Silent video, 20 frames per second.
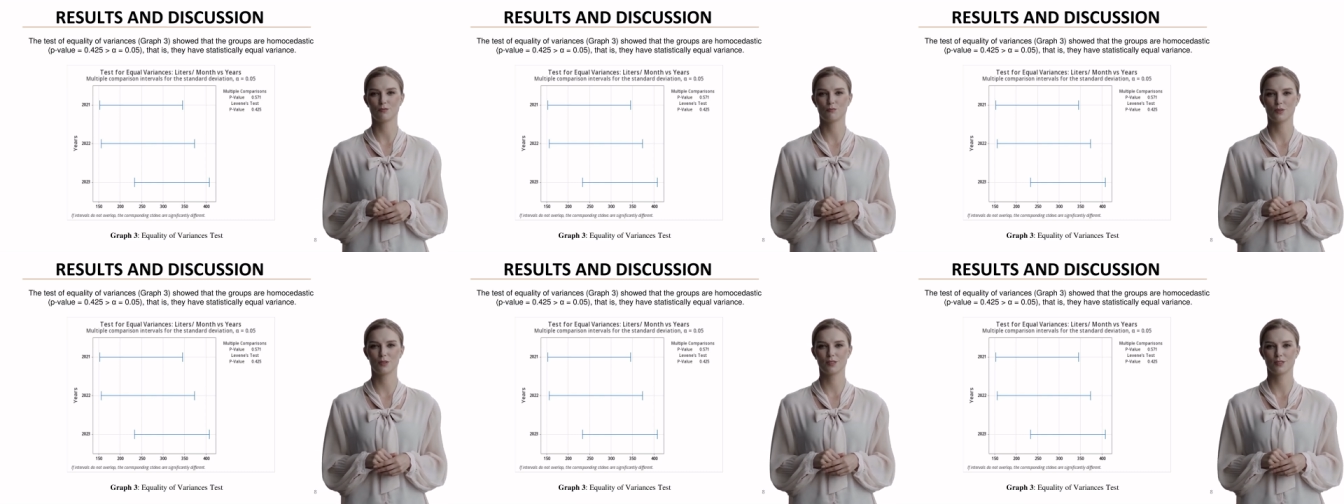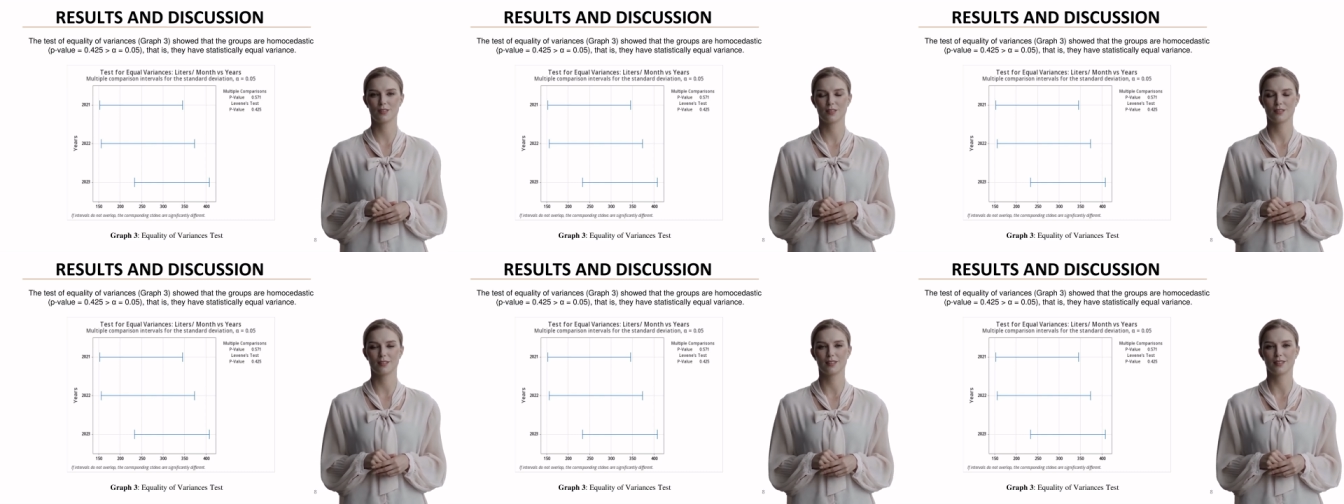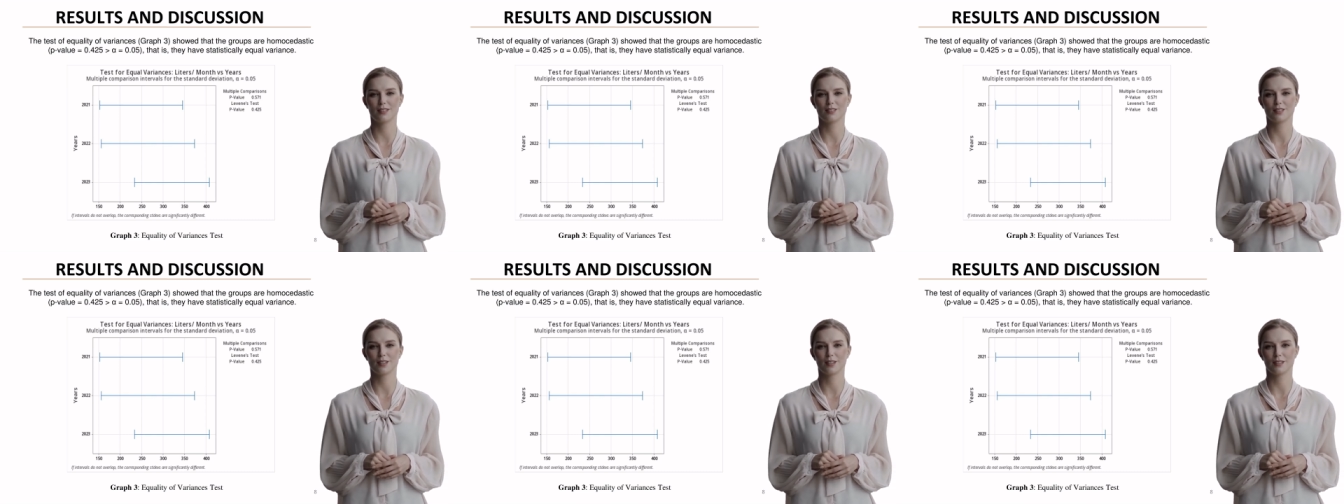were
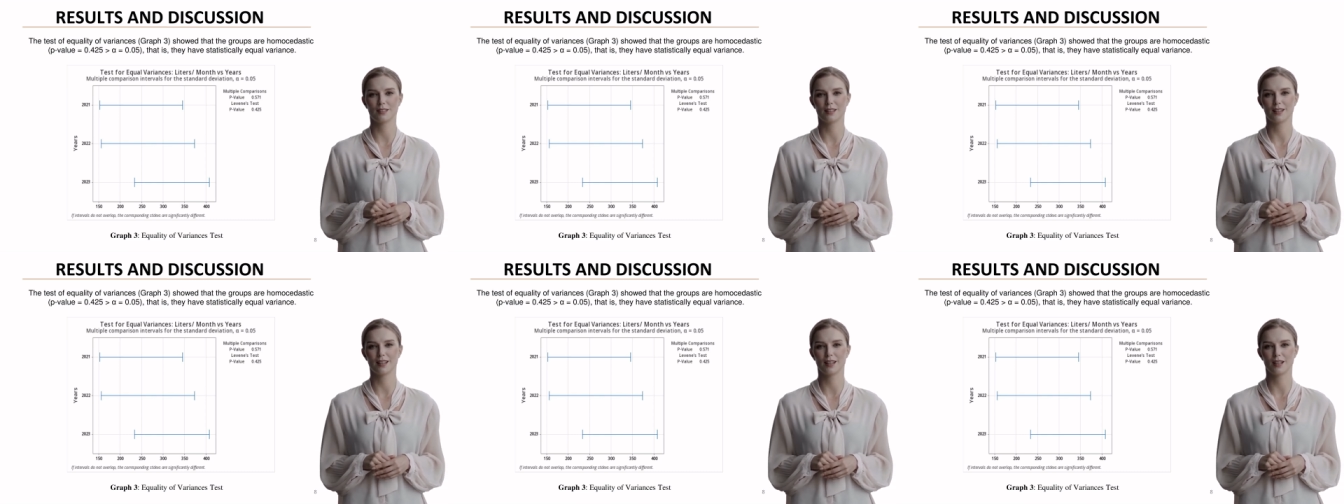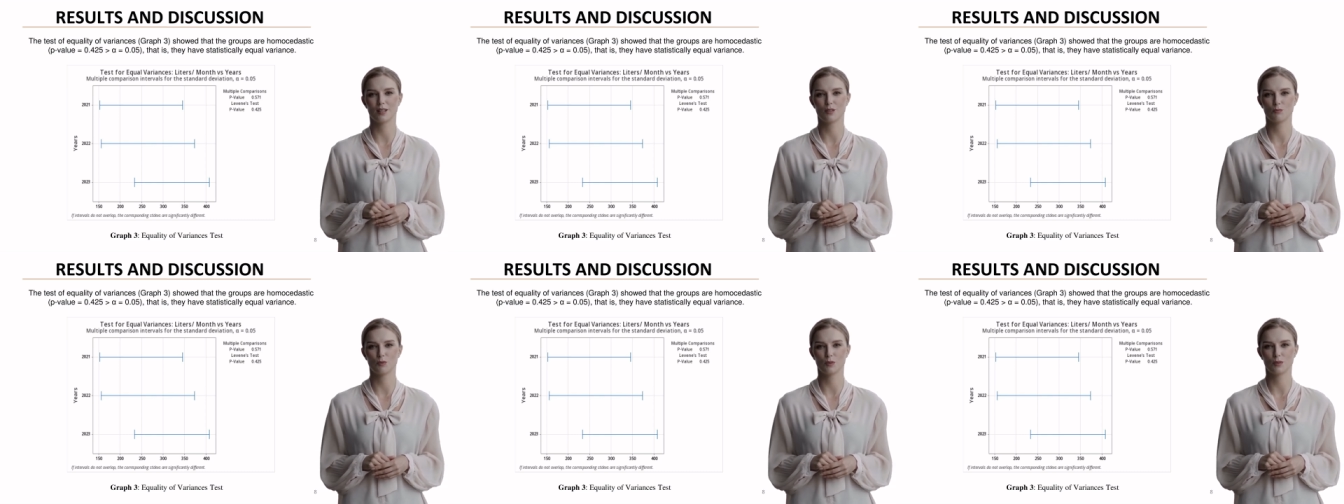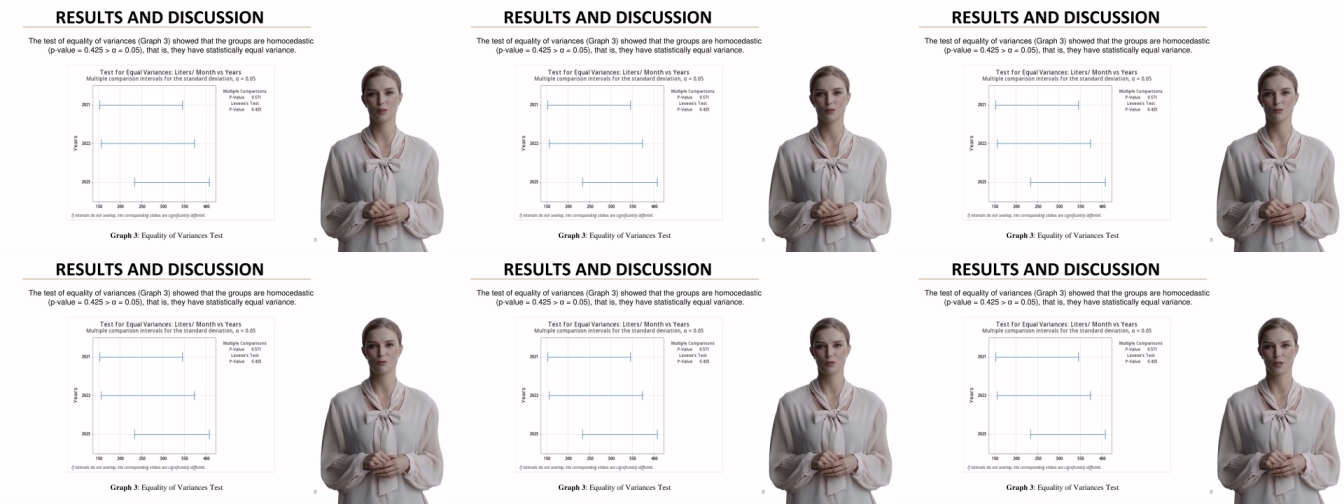statistically
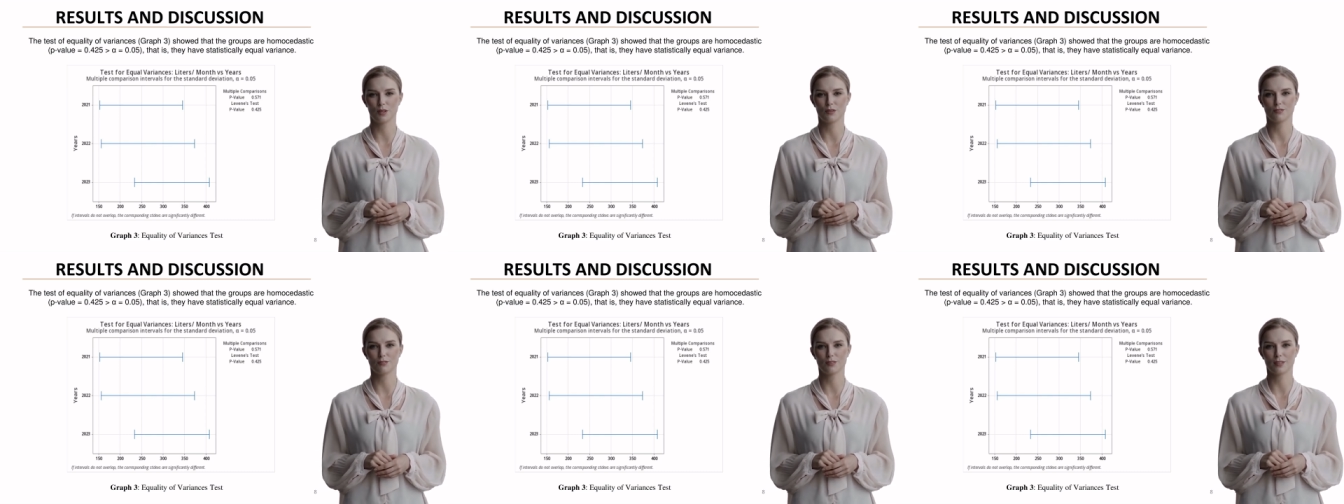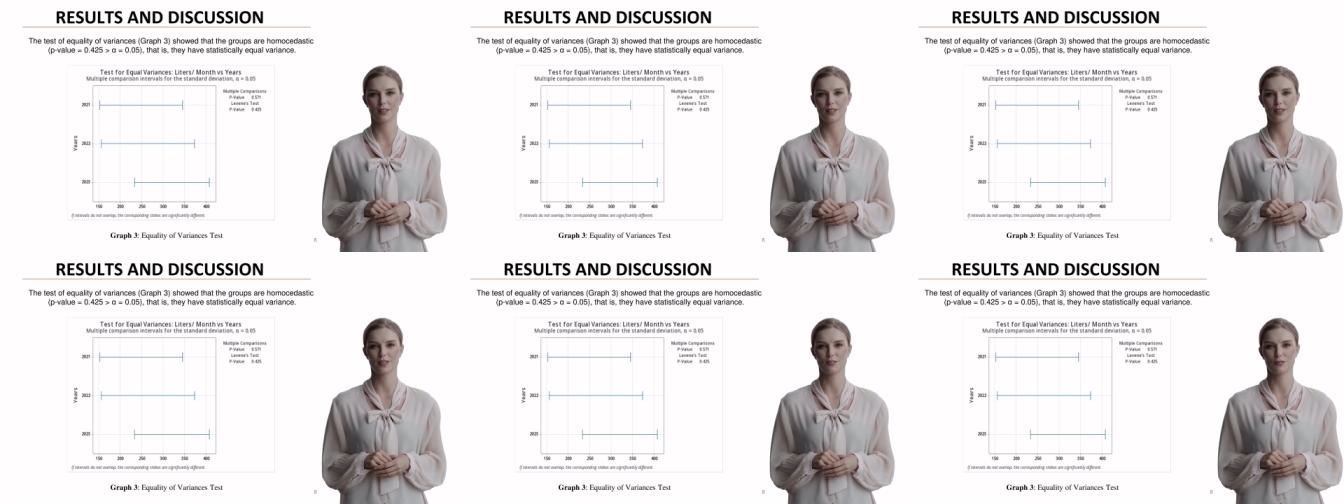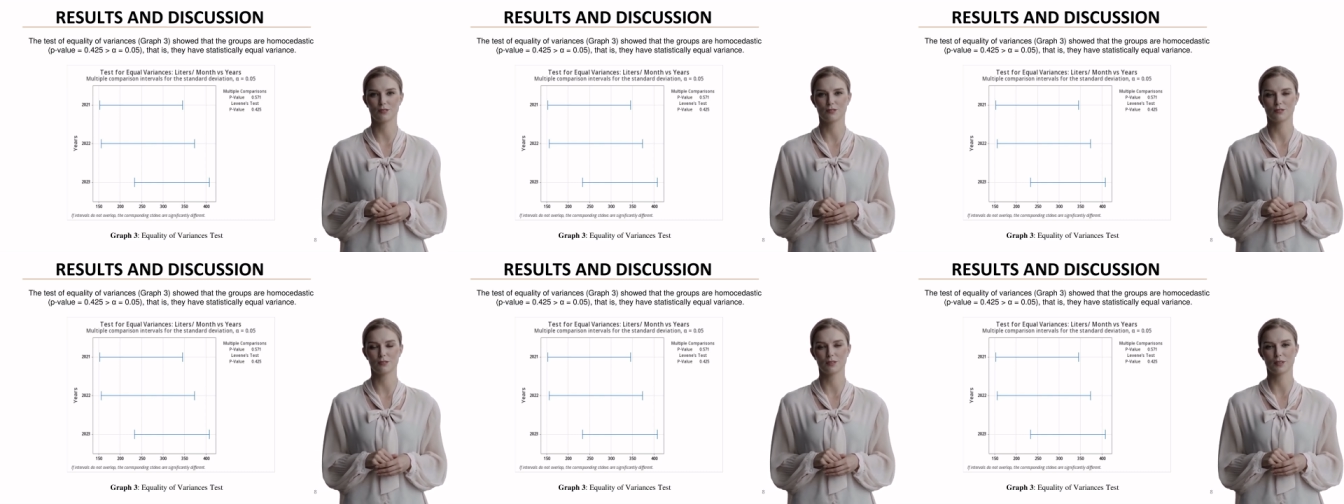equal across the
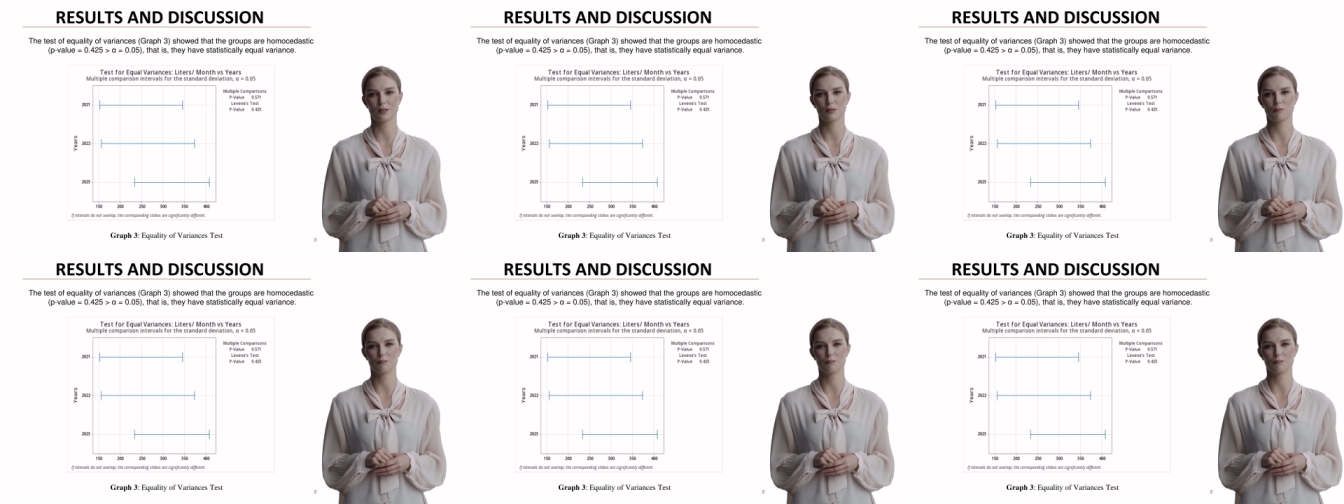years,